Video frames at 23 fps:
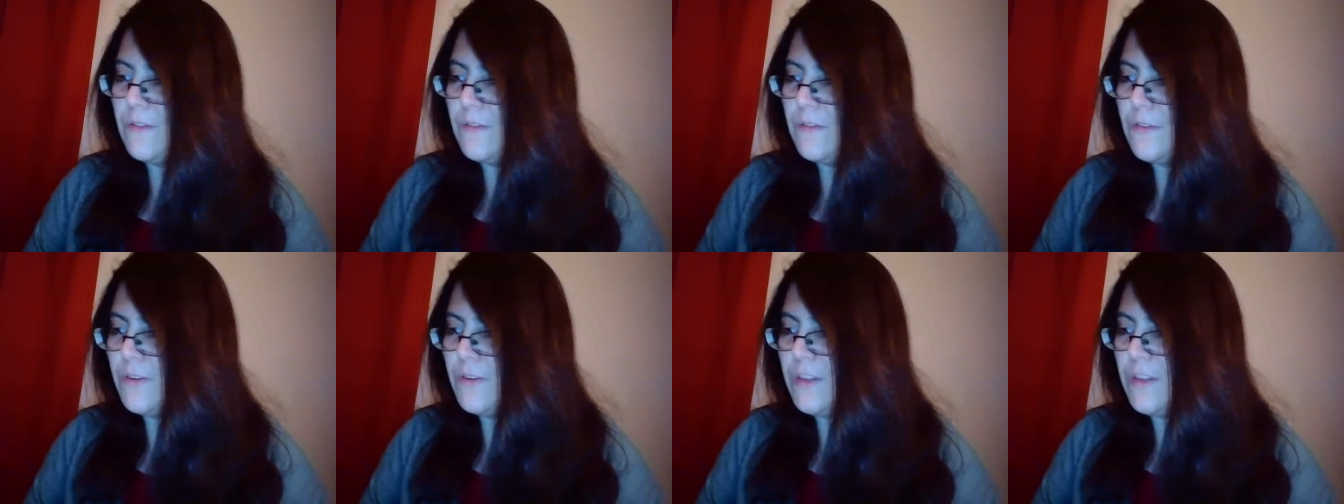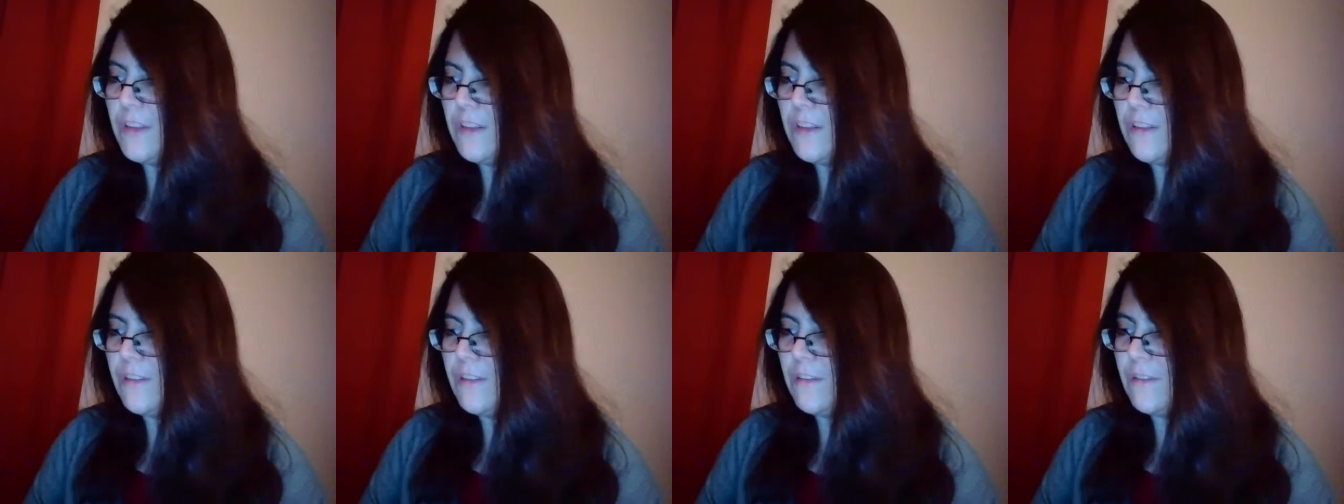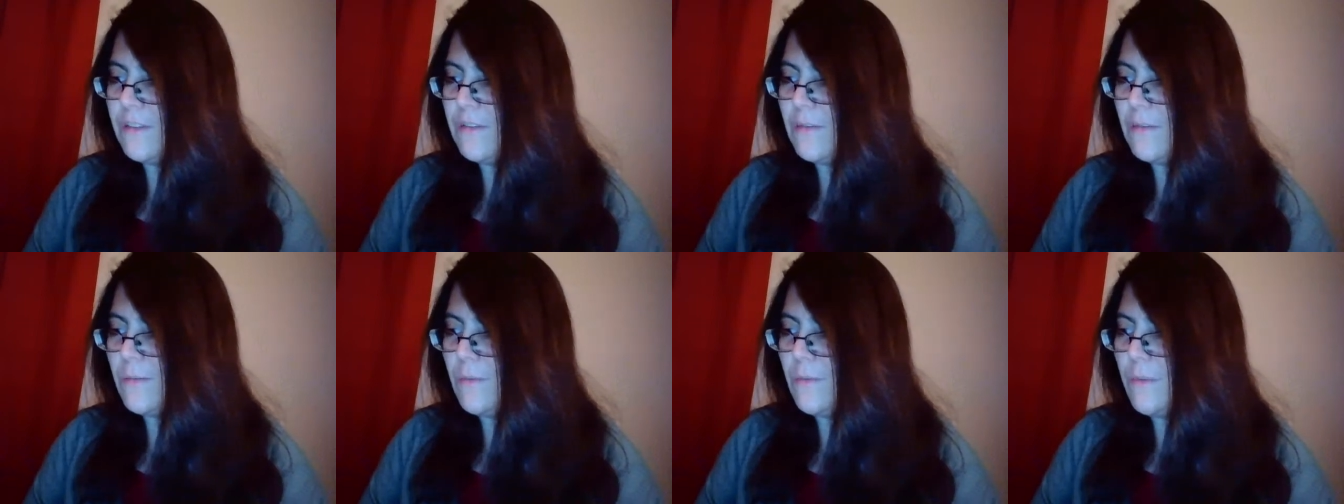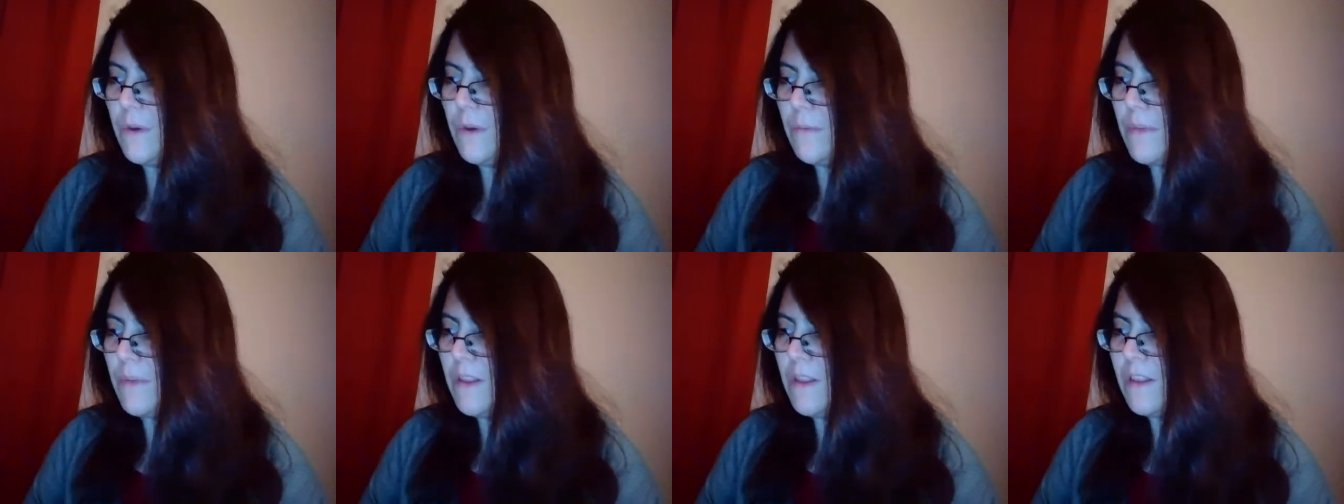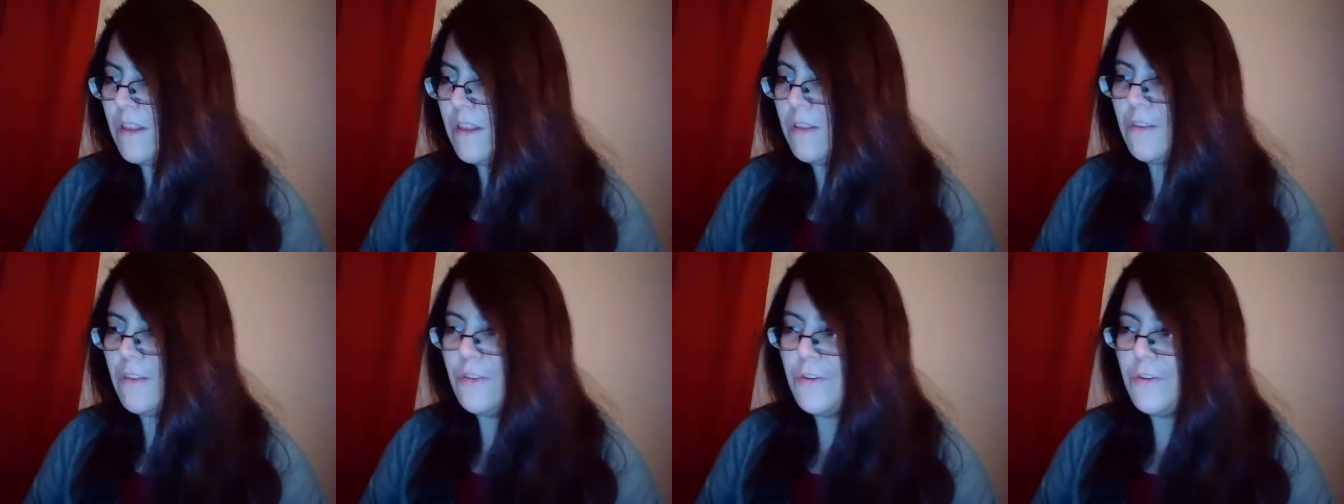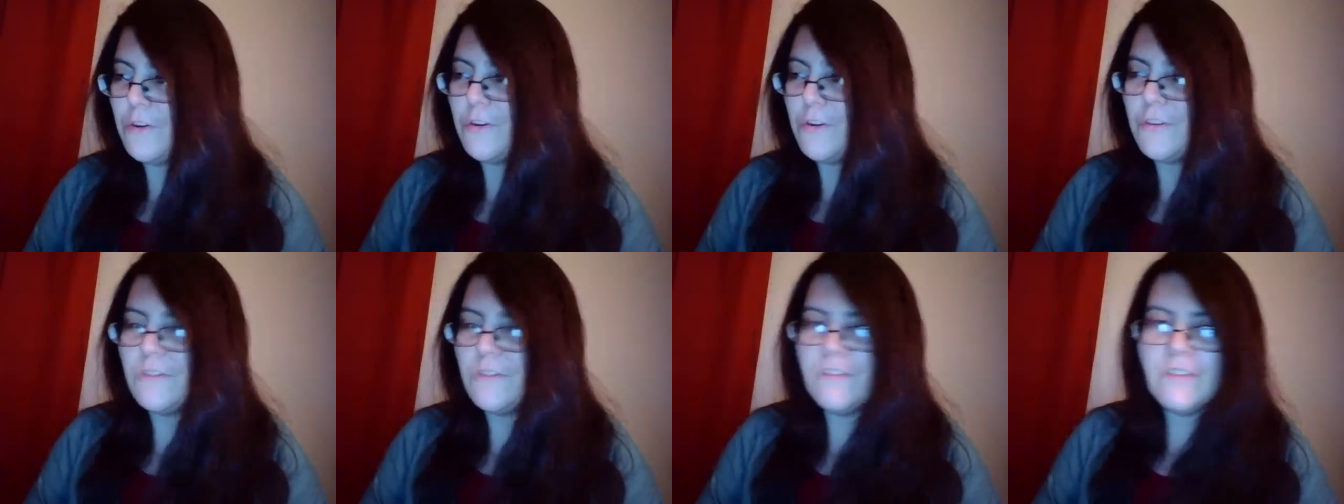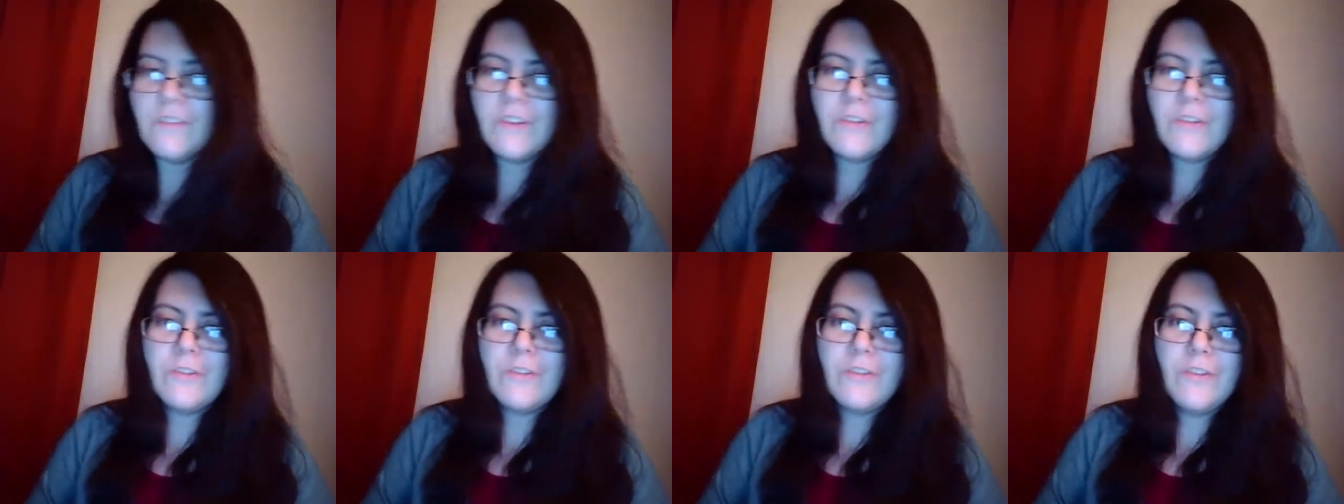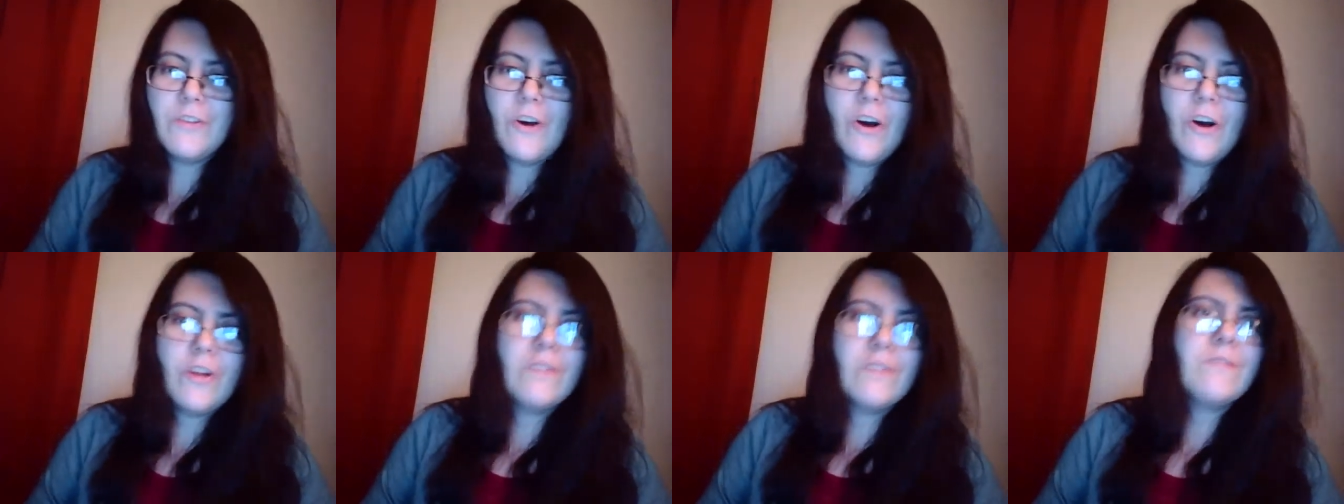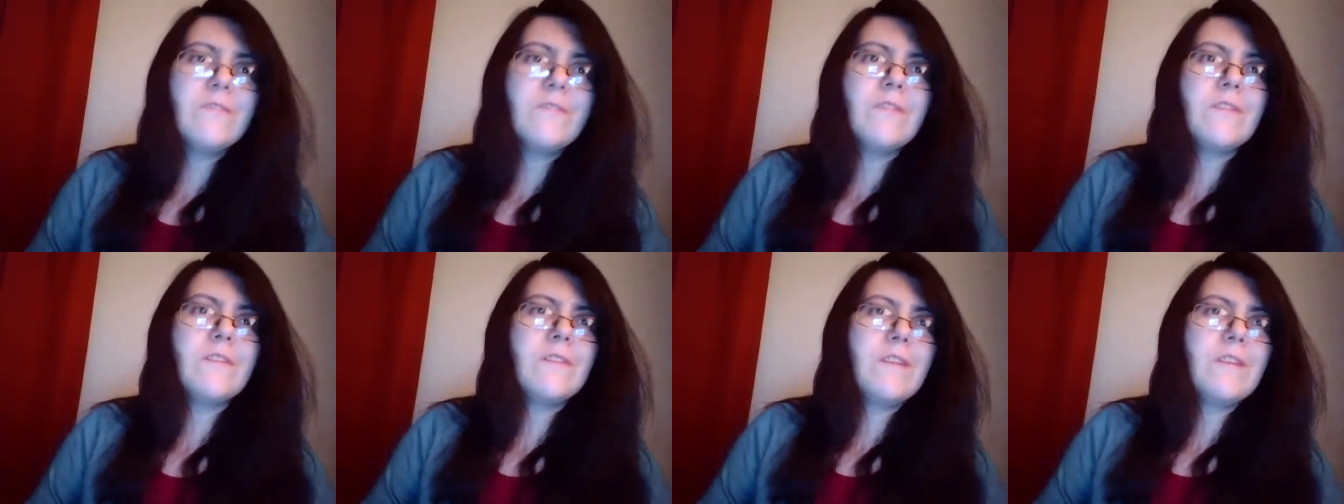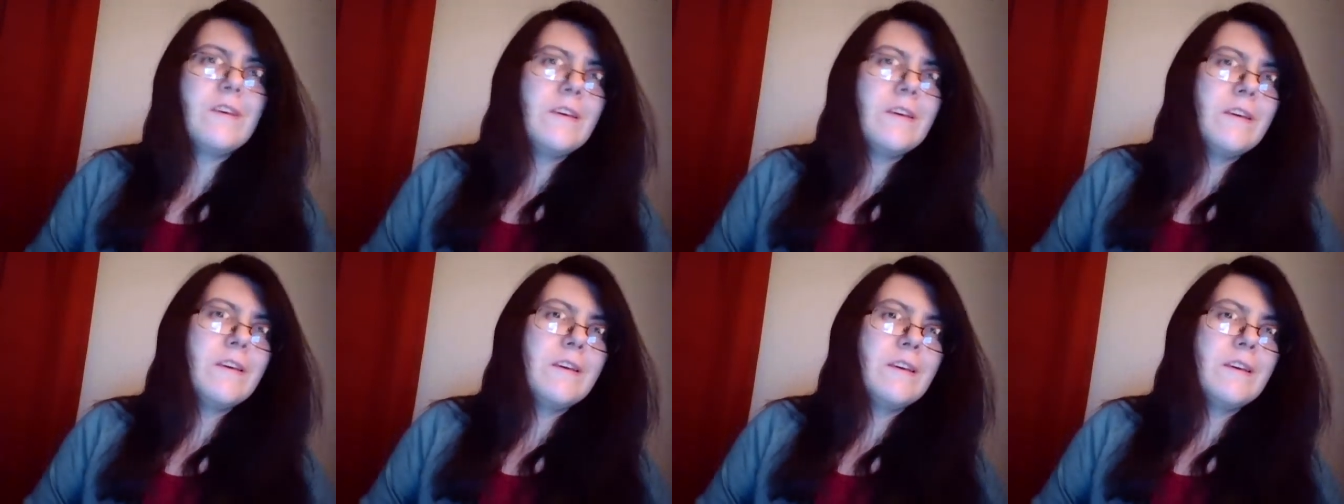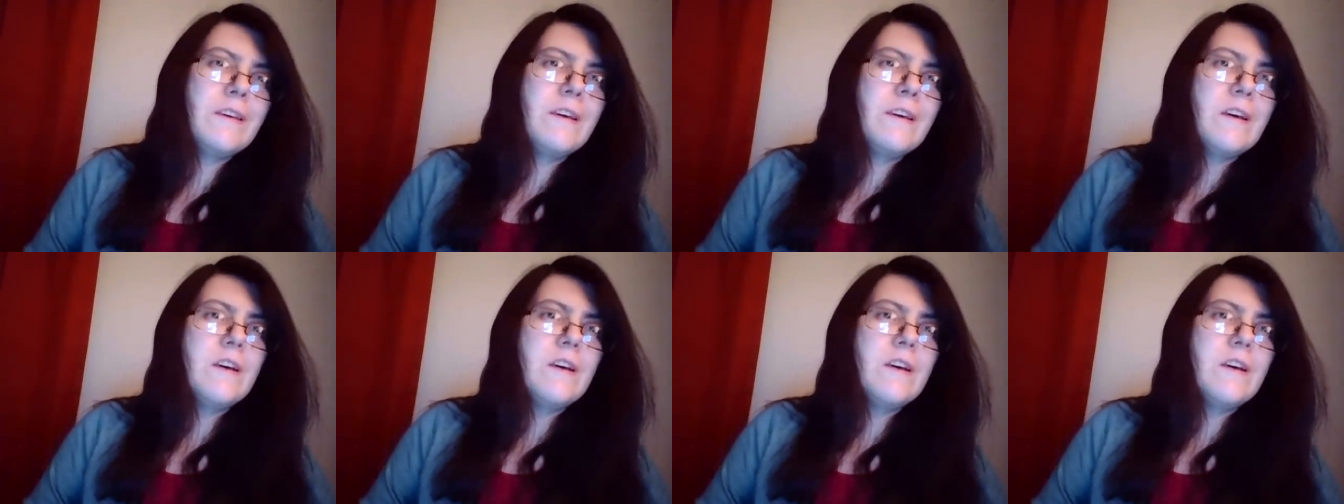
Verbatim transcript: usually it's women, little girls, little dolls in the